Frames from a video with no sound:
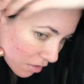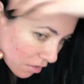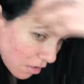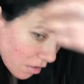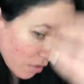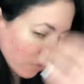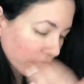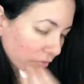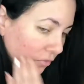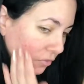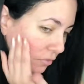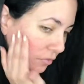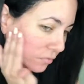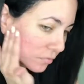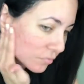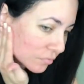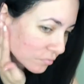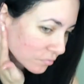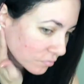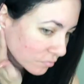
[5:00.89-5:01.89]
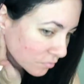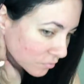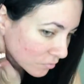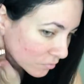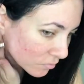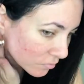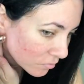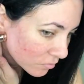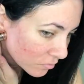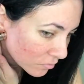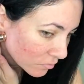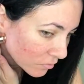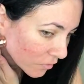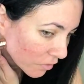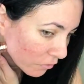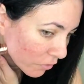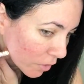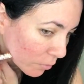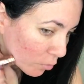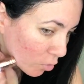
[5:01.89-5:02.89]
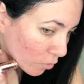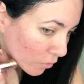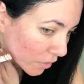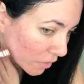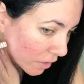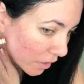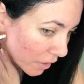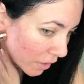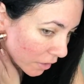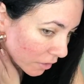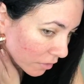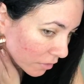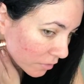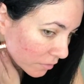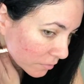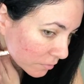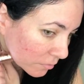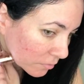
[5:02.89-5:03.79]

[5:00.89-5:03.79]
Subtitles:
off, removing the hair,